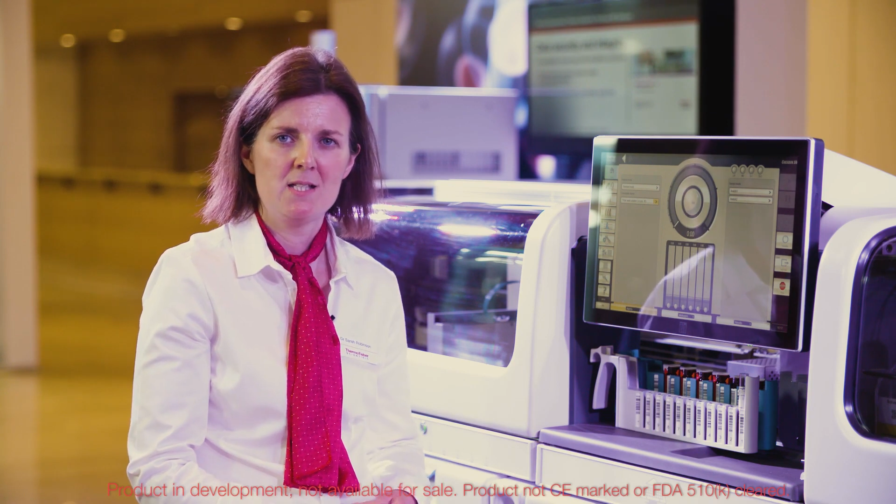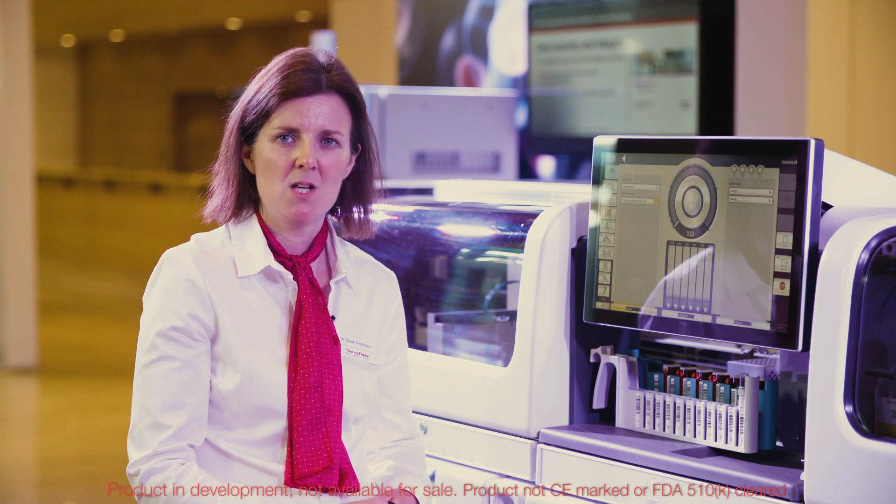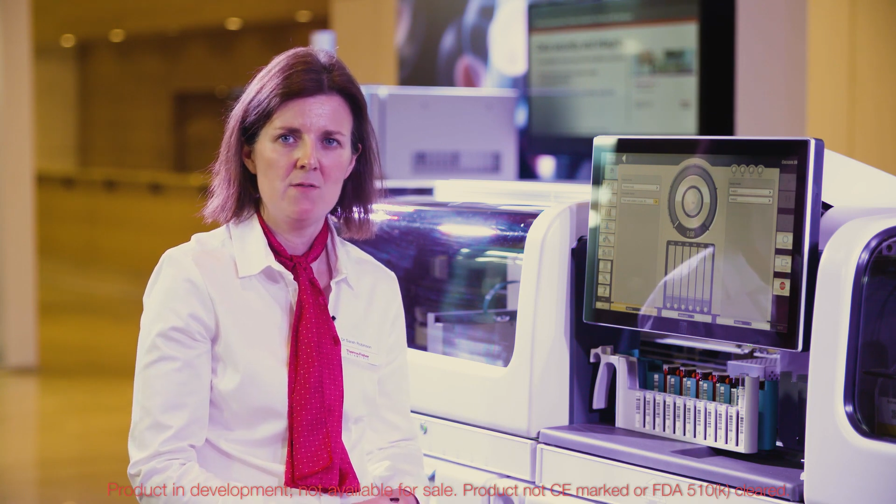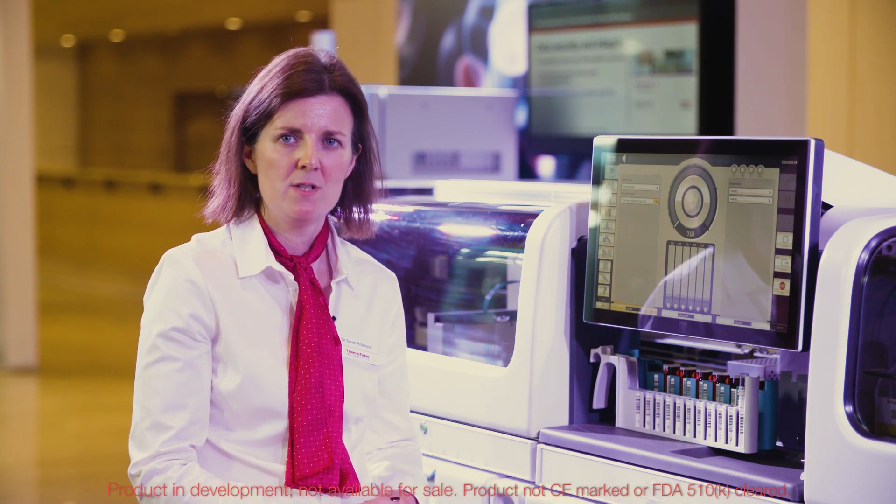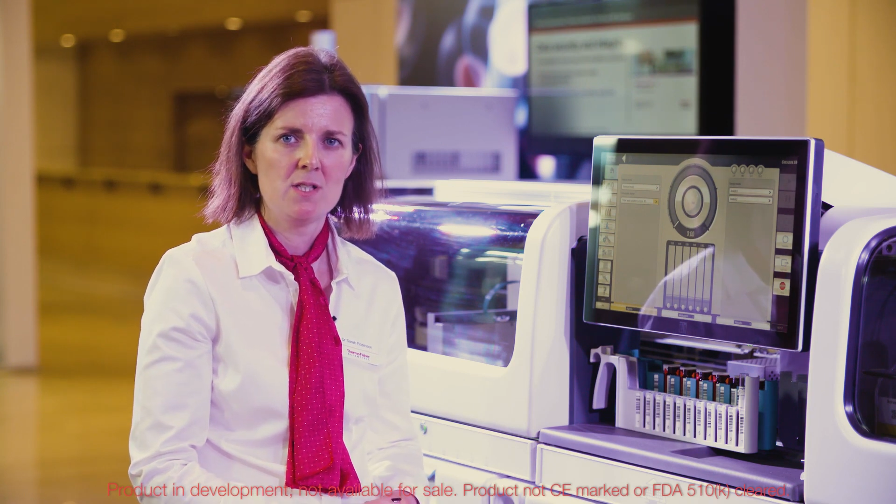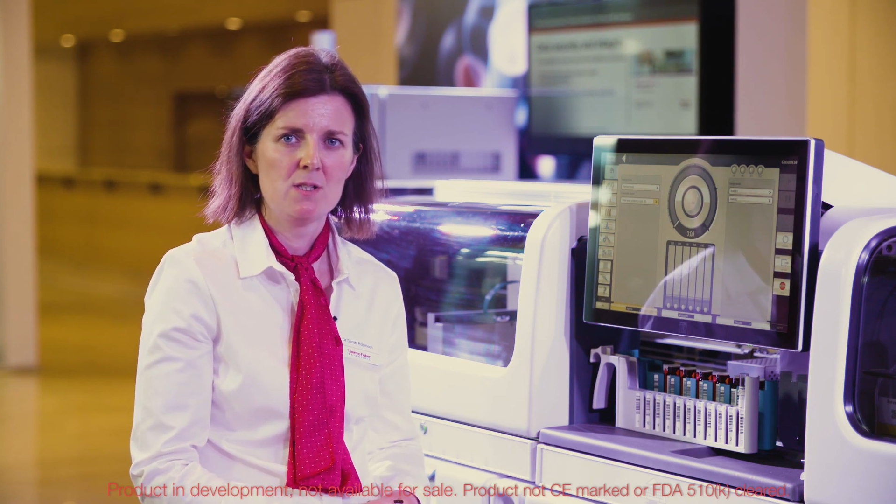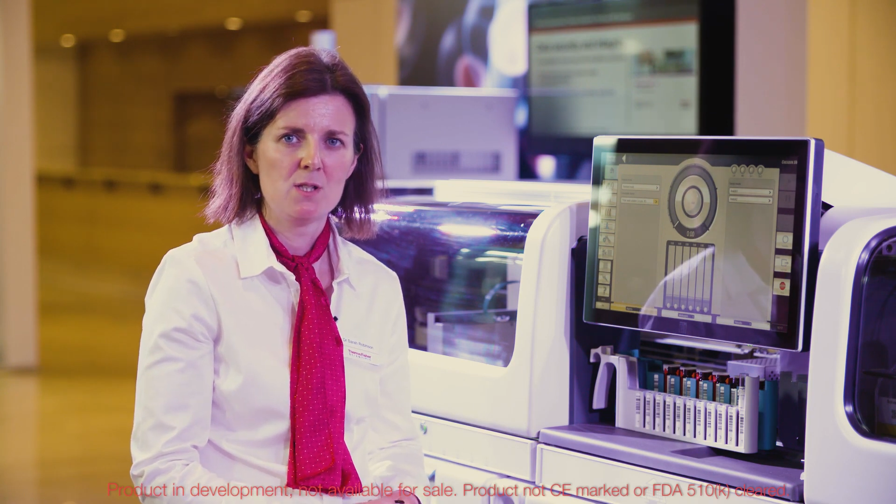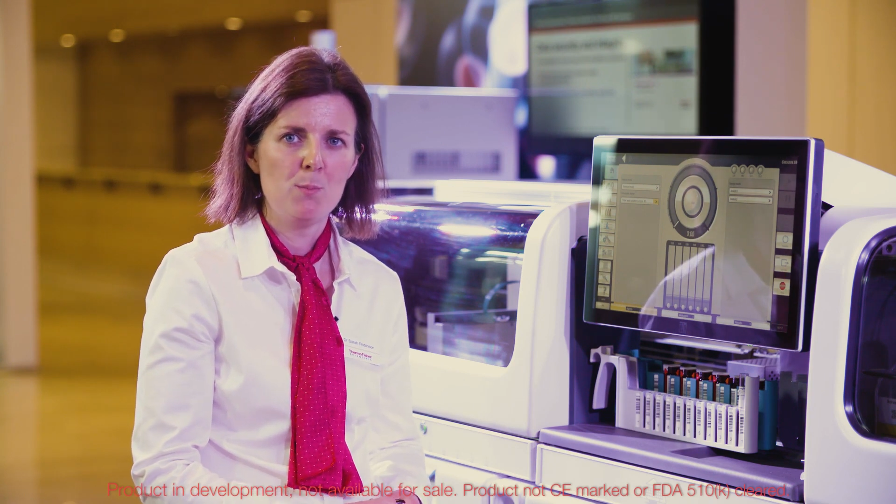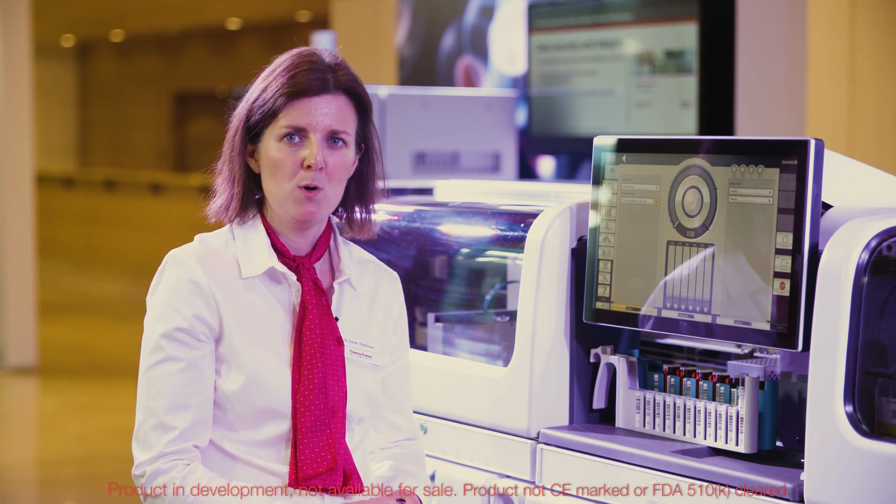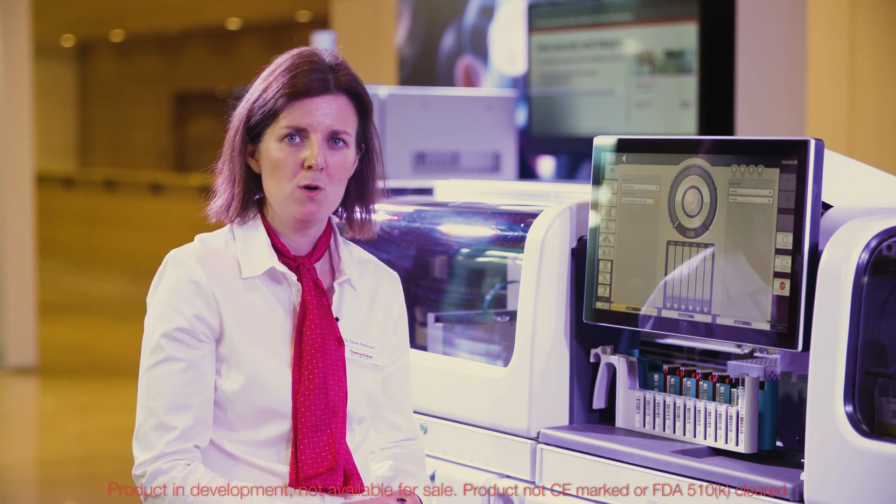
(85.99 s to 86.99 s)
service and
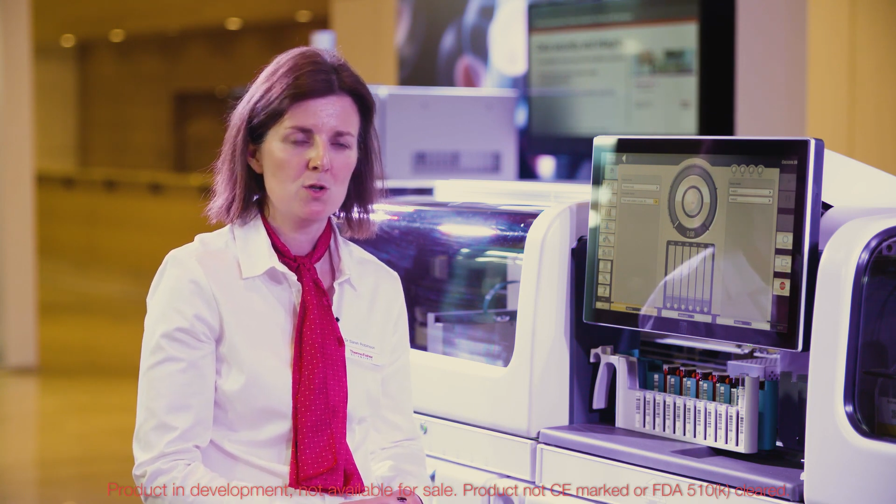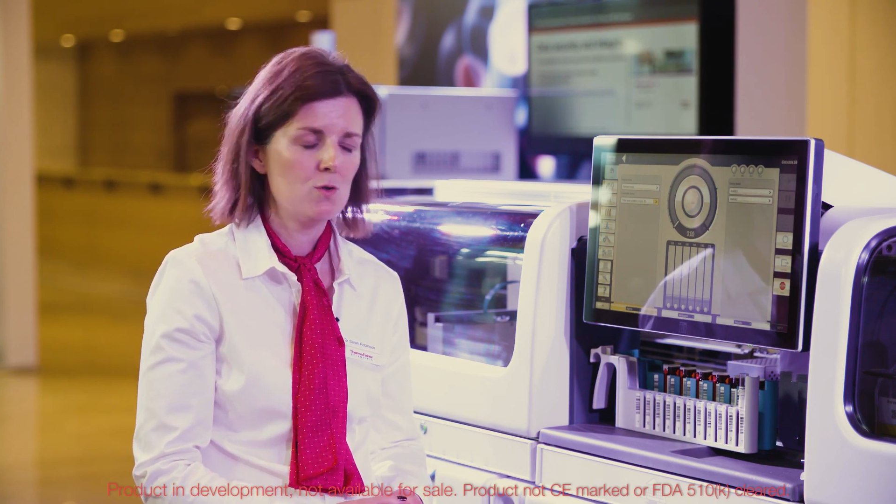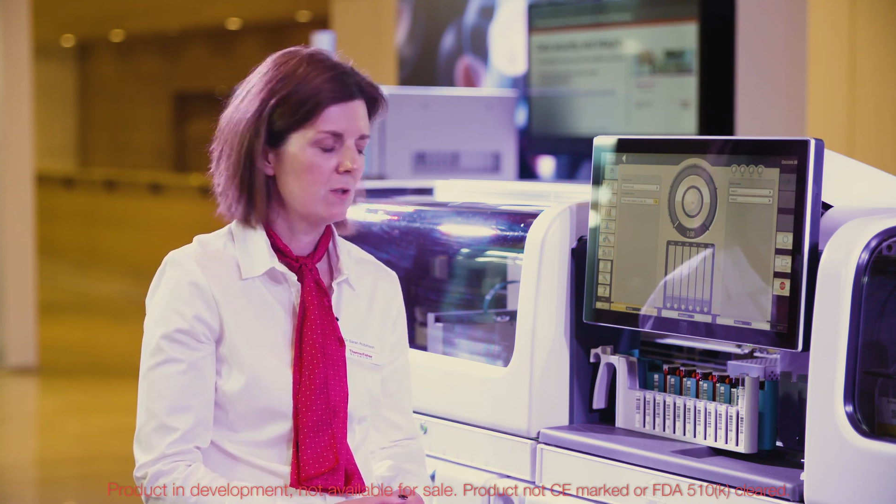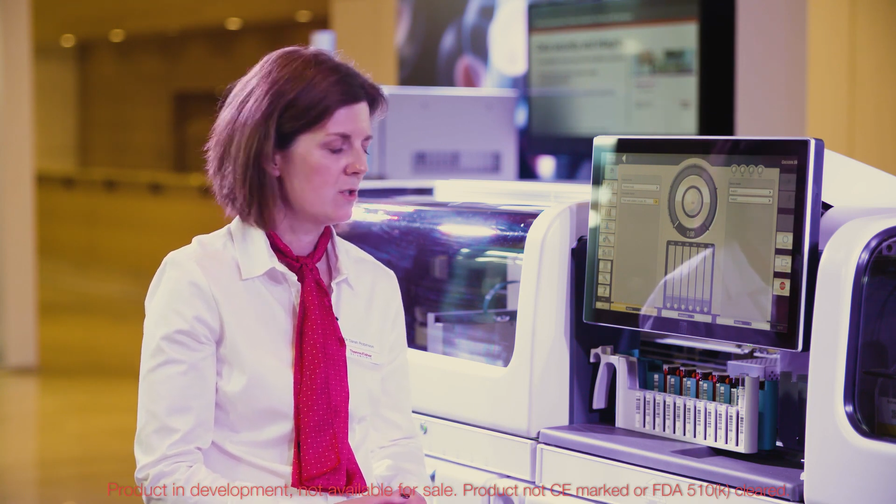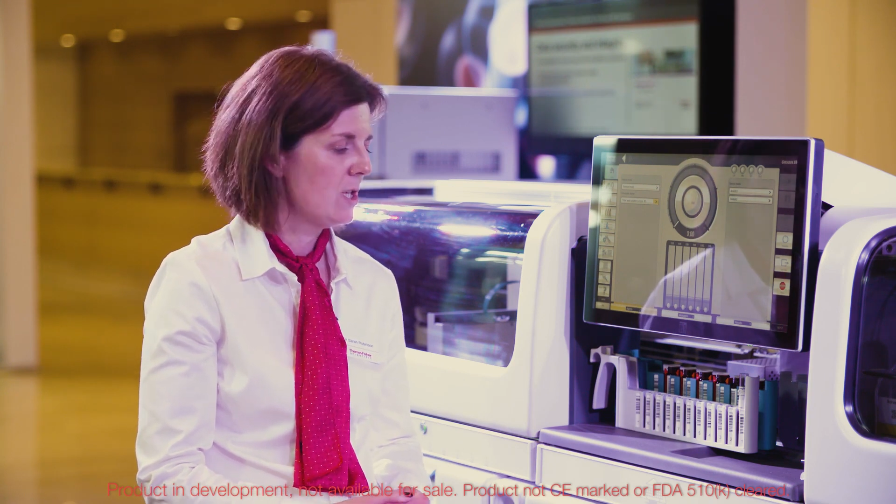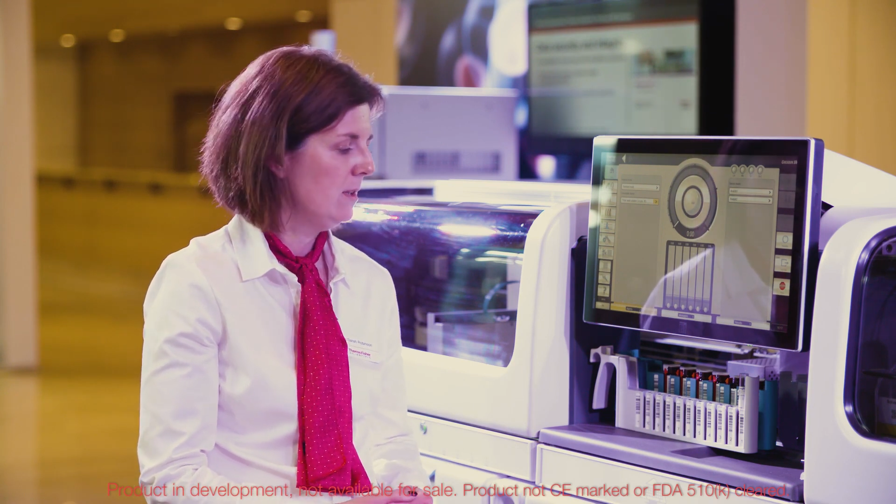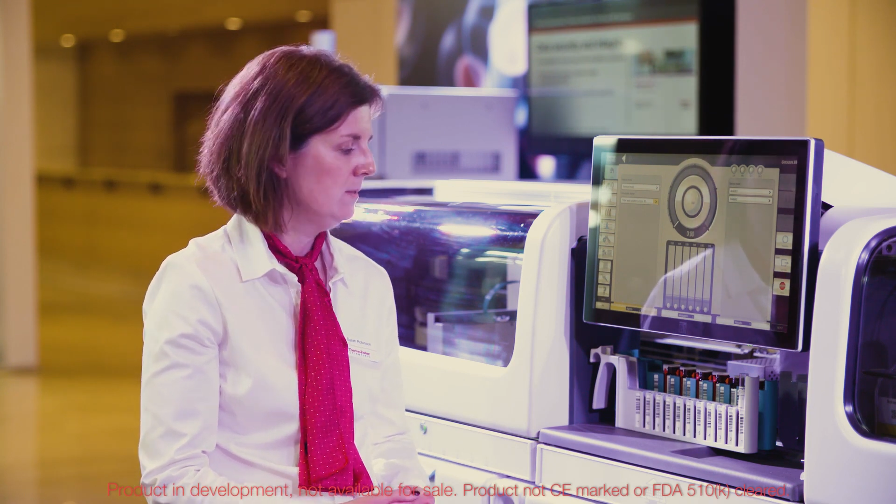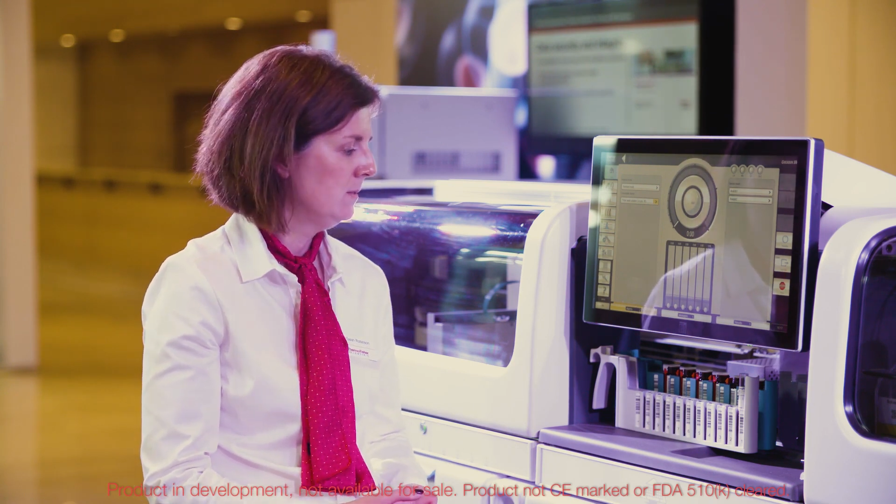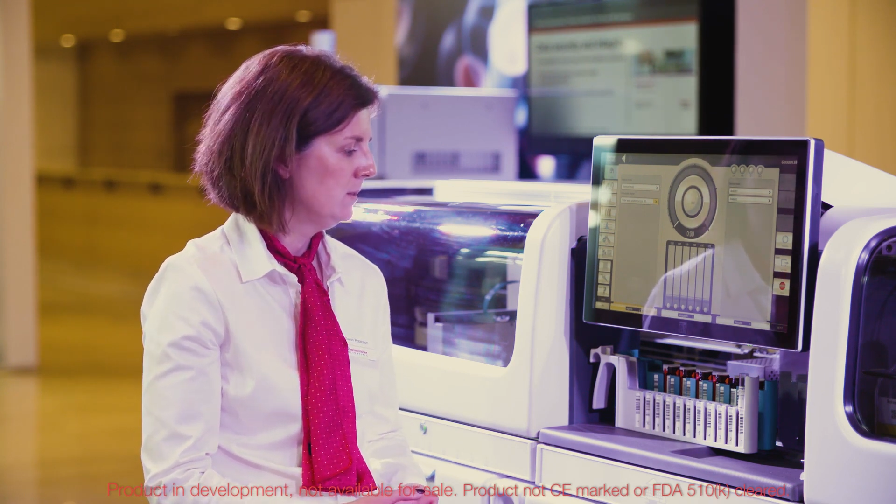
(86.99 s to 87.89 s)
support structure.